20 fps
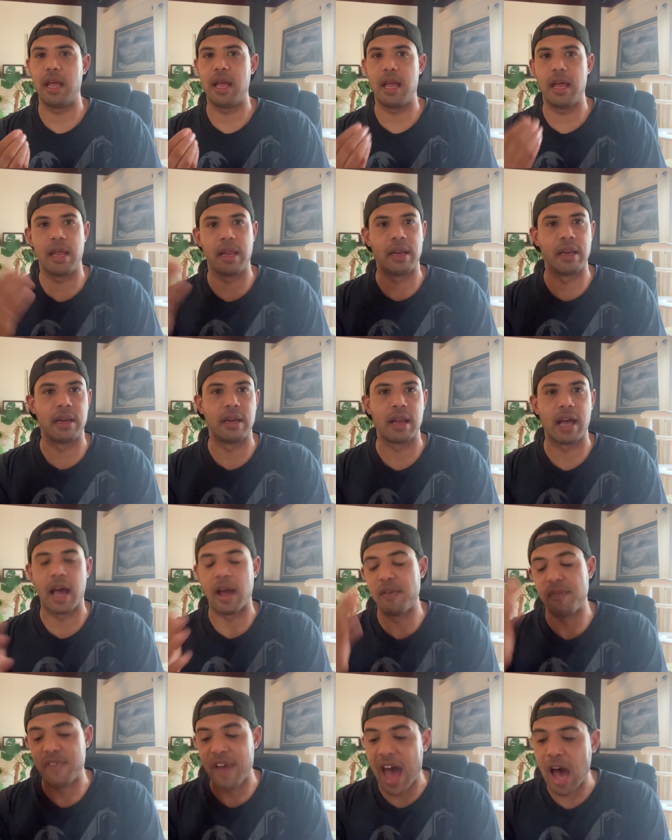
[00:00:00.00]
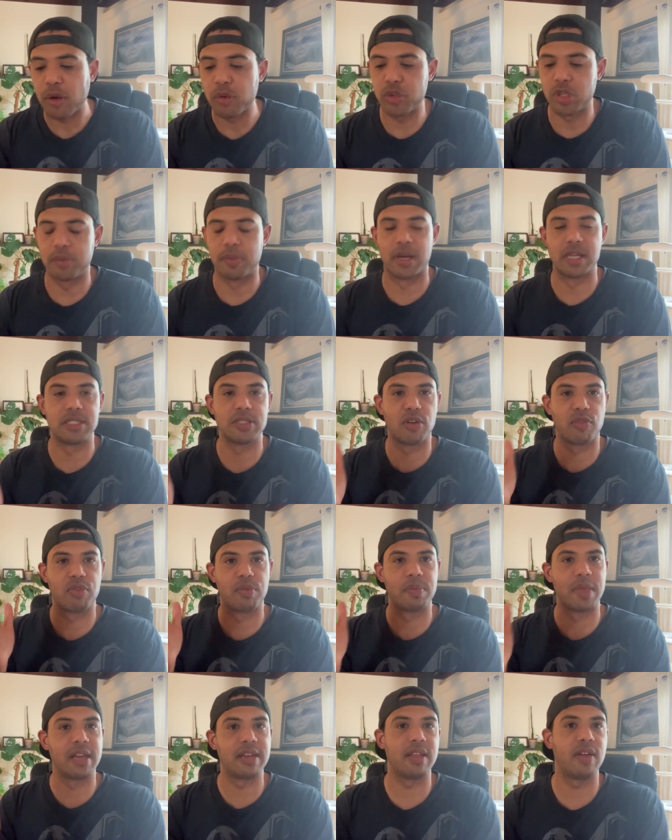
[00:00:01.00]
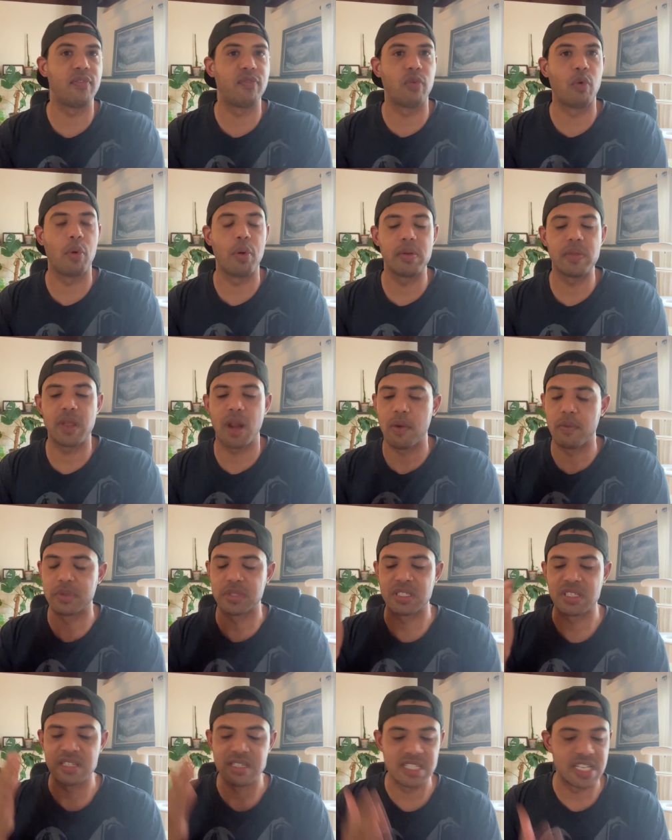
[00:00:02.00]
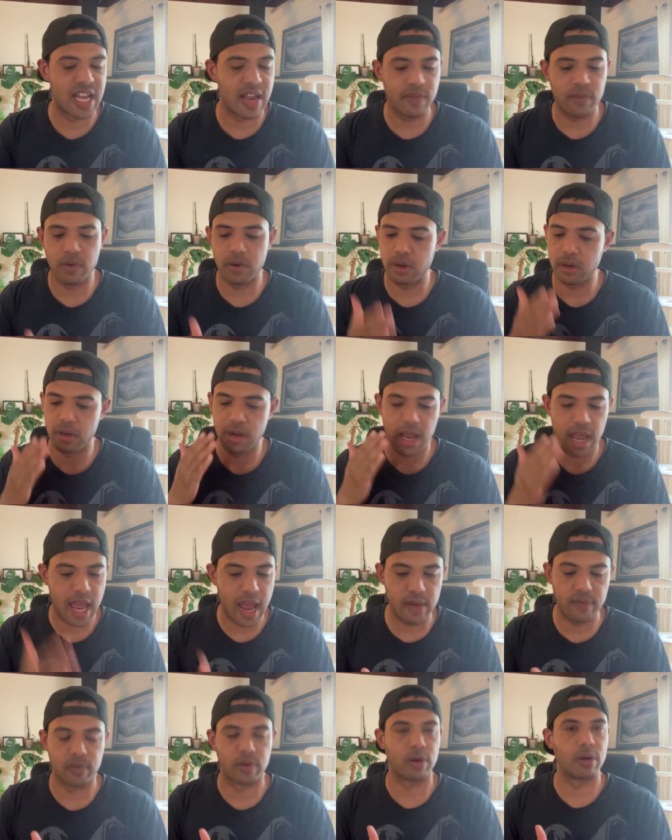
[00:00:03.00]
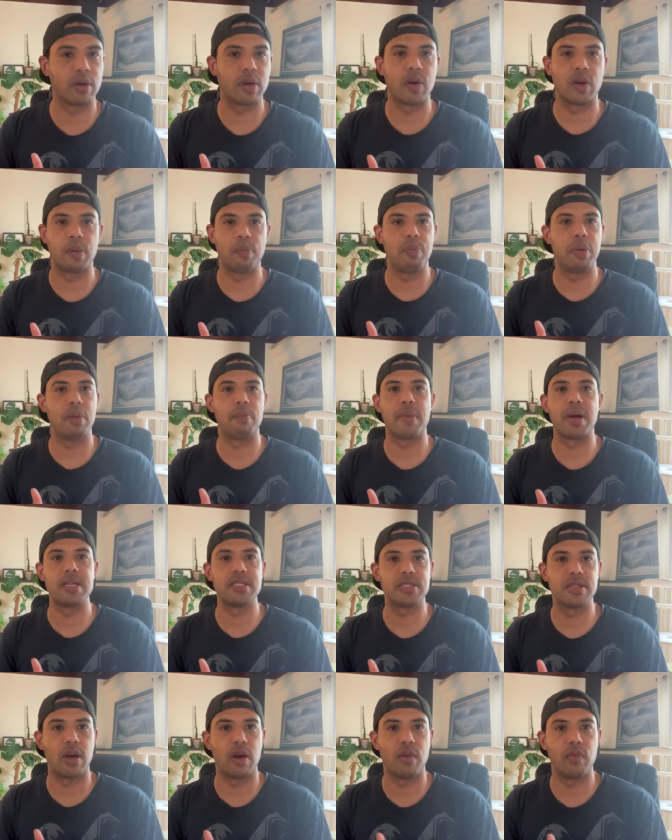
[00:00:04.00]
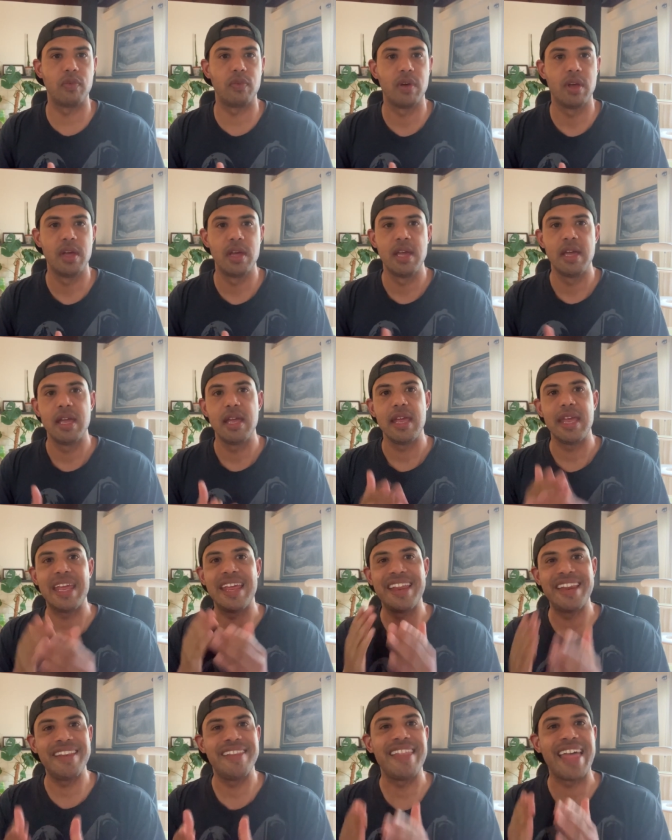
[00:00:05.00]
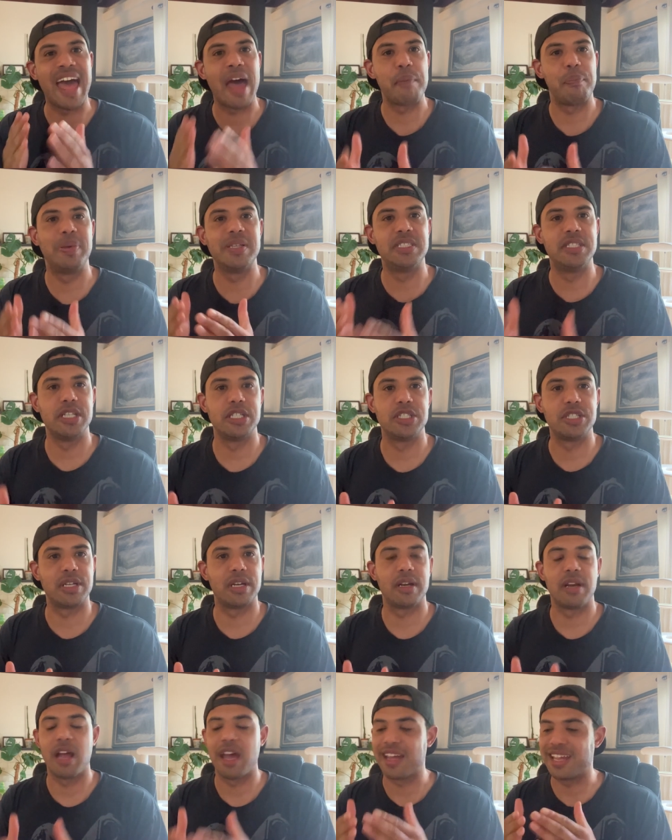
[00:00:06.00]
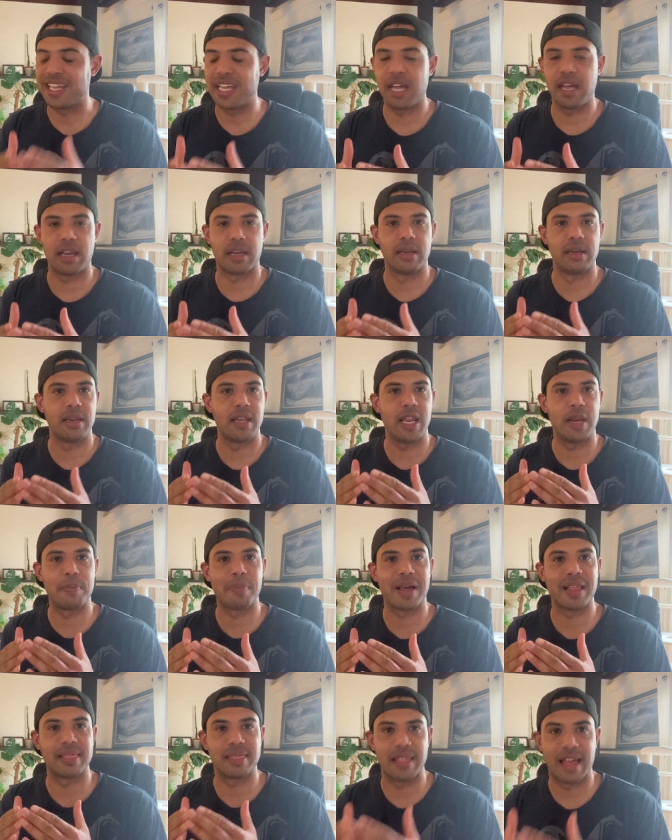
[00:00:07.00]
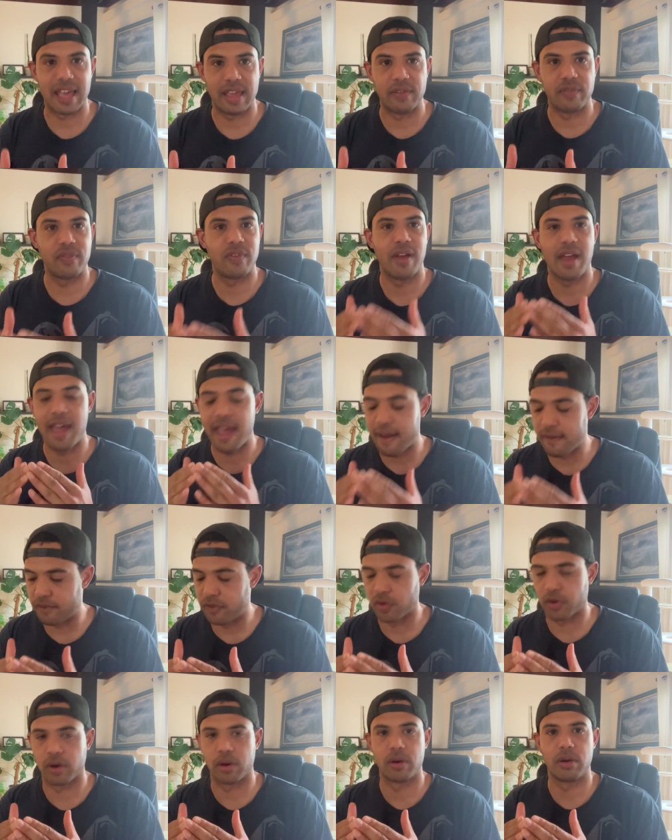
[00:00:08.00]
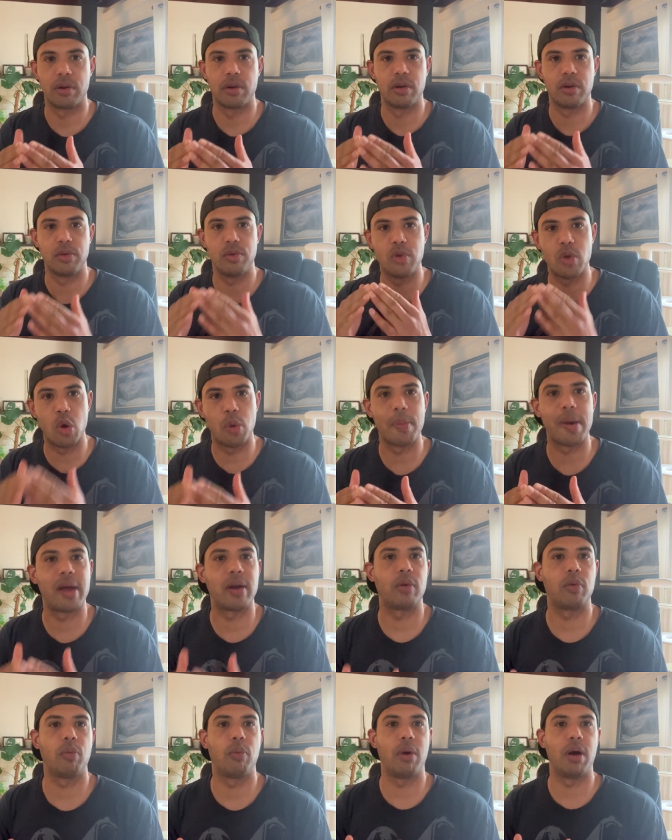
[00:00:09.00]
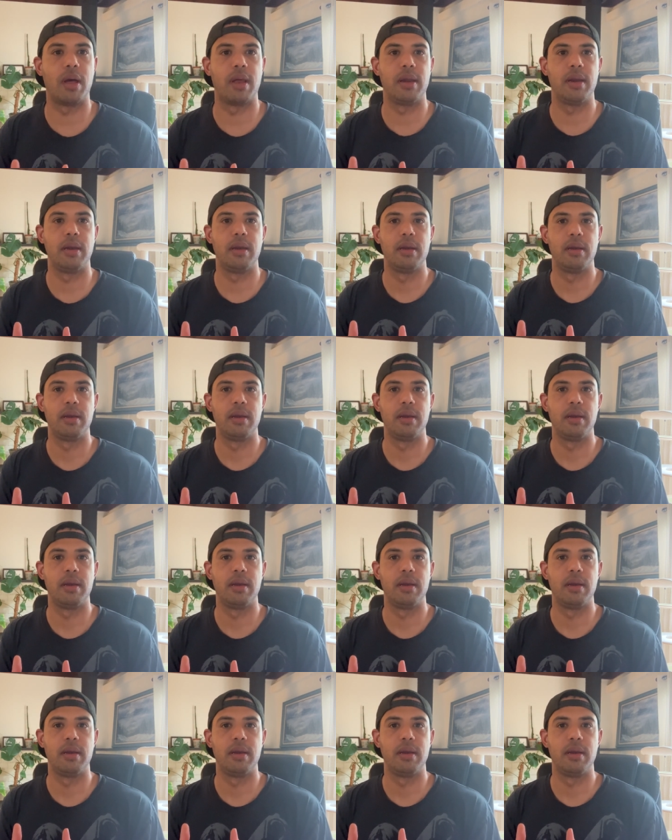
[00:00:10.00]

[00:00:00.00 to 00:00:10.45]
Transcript: And I vowed to myself from that day forward that I was never, ever going to put myself in that position again in my life, ever, no matter what.